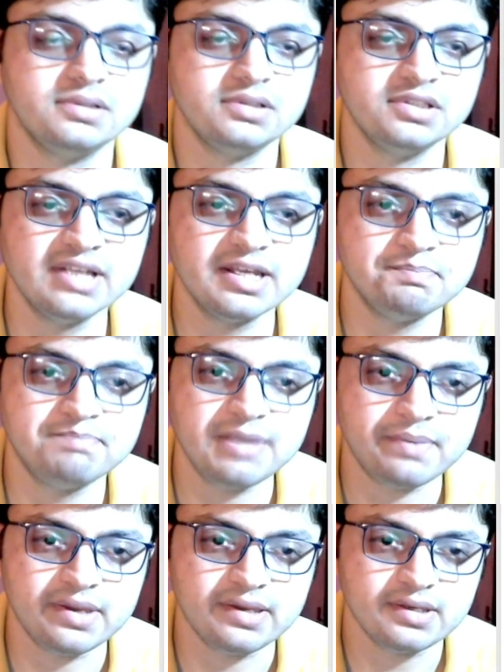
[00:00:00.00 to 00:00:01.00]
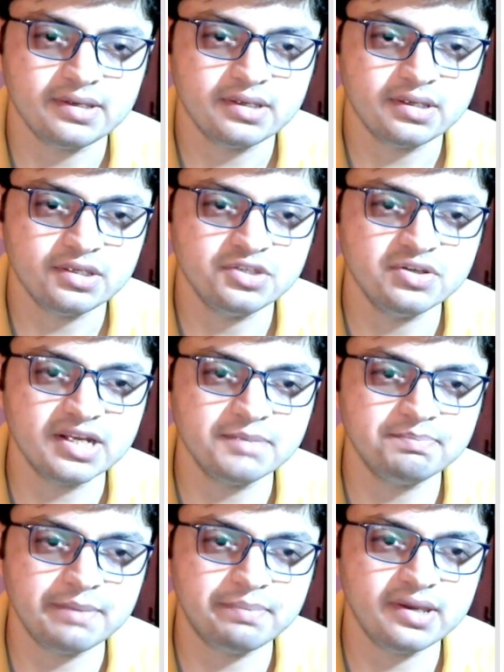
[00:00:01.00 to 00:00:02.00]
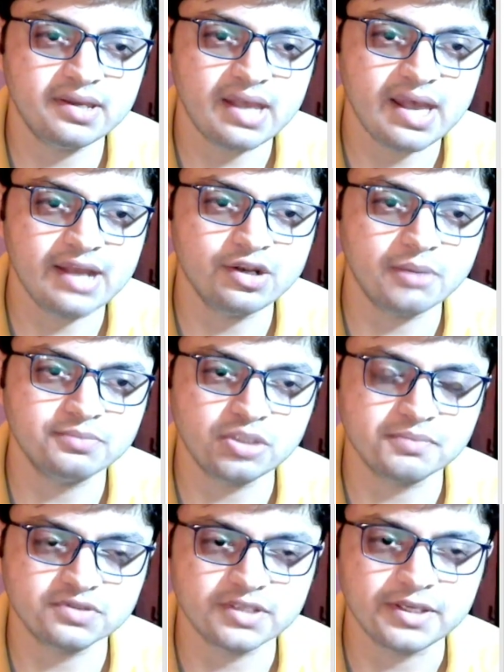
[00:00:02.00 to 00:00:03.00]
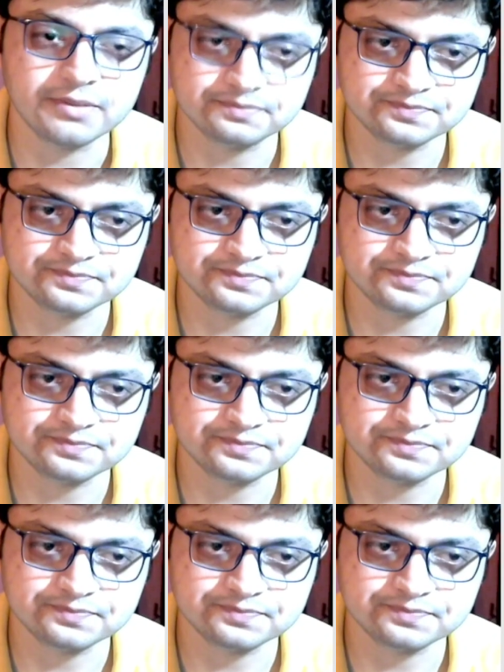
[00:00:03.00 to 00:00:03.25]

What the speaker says: Ian Pepe and Noam Chomsky.